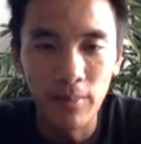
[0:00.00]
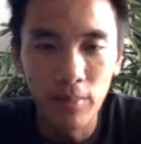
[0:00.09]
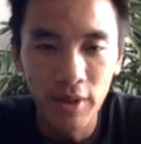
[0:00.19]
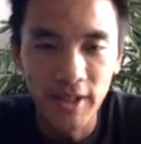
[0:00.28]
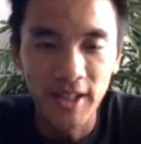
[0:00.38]

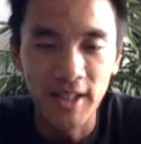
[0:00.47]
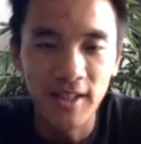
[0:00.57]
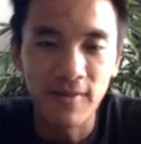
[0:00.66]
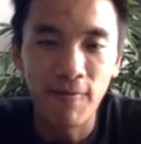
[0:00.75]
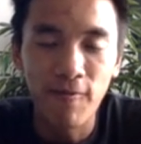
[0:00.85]
but it
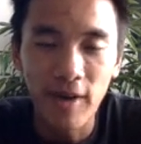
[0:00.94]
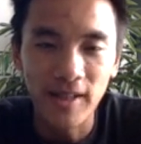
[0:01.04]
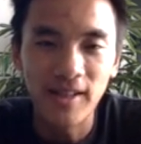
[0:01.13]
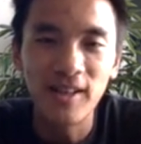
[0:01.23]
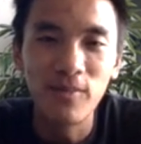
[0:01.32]
is
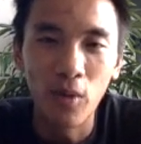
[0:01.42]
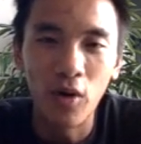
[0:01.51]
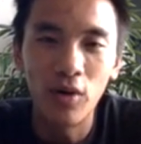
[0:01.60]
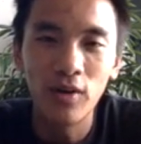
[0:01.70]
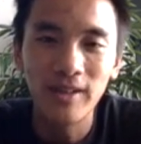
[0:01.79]
vastly
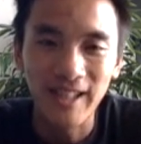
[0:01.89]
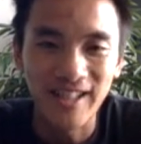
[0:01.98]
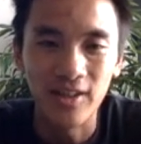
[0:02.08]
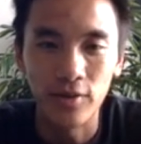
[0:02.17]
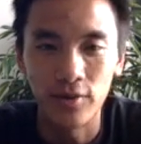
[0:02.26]
more
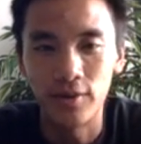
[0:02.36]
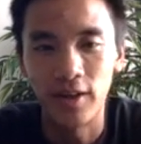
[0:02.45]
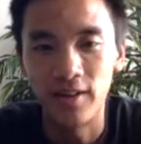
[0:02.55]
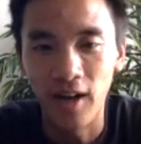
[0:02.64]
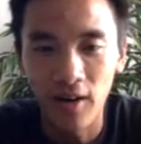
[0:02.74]
technical
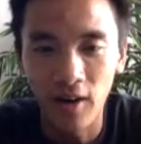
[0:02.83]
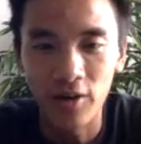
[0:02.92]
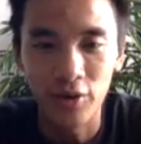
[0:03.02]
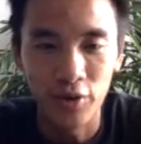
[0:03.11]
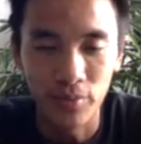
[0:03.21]
and
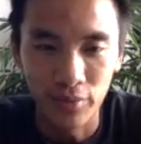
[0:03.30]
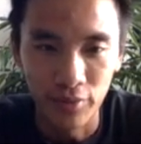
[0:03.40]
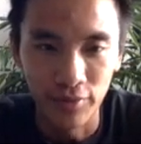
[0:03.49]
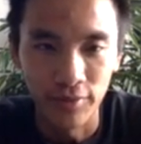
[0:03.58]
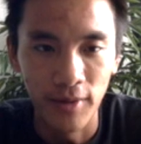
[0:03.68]
harder to
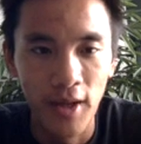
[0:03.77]
prove.